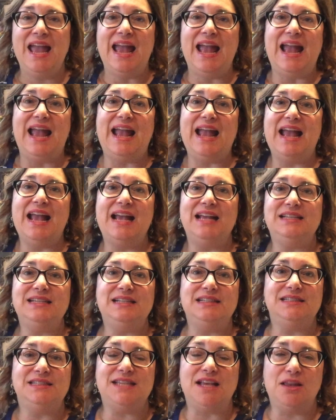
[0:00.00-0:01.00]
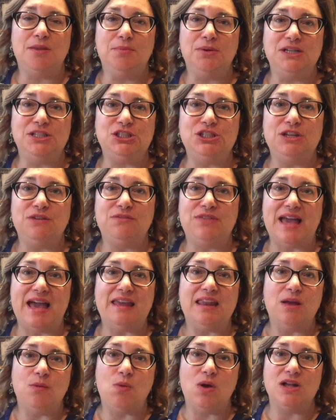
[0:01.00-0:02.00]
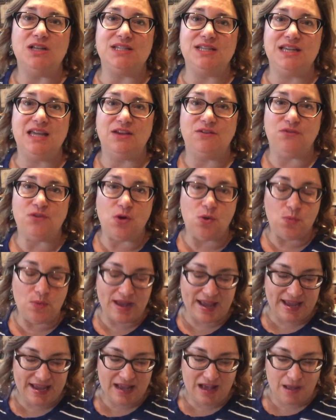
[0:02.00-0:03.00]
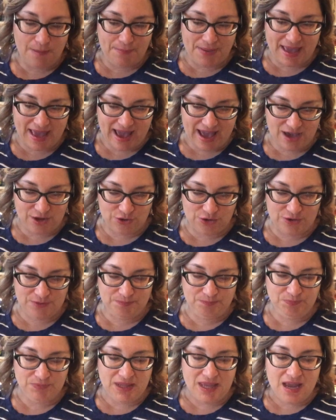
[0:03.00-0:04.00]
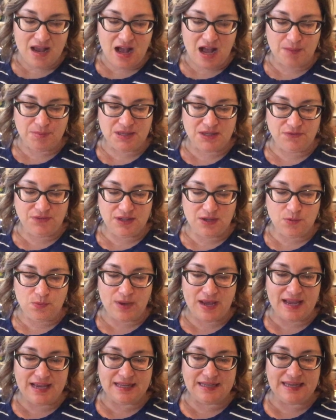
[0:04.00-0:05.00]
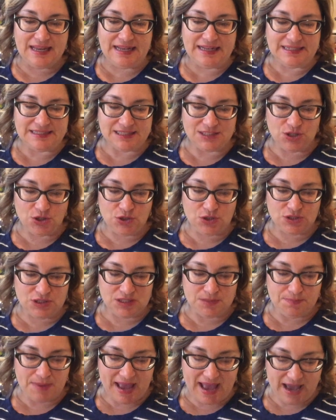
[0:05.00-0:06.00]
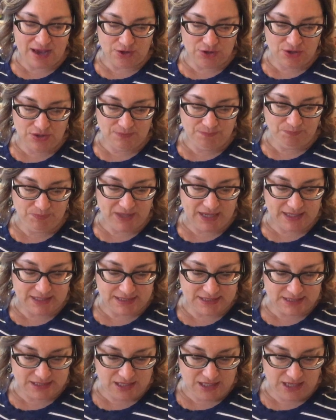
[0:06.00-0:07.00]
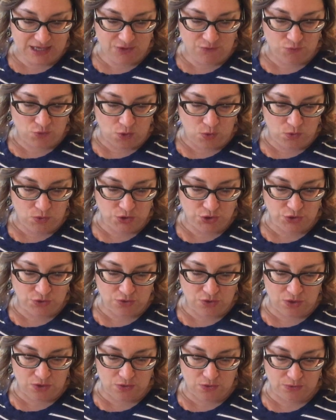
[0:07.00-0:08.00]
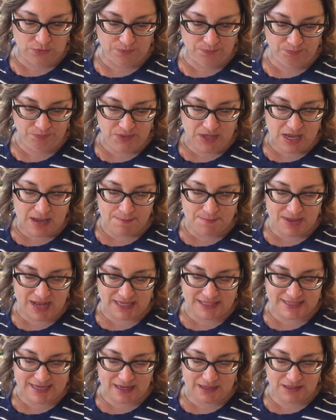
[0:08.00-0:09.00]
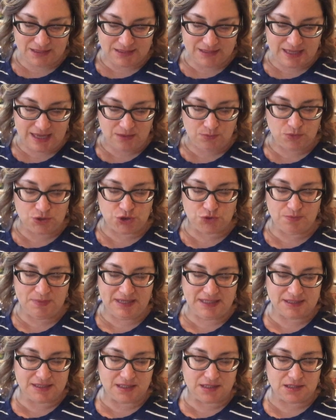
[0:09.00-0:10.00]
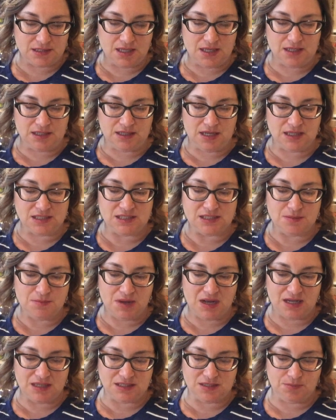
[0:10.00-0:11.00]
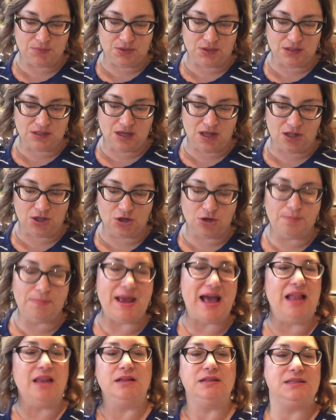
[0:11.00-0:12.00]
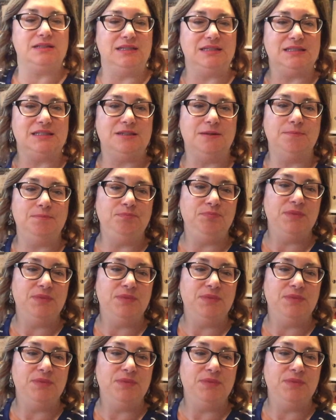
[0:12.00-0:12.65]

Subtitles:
And in celebration of that, I wanted to give away a pattern. I'm giving away an Ink Circles pattern. It's the Roll Your Own Mandela set, which means that it's a customizable color palette system.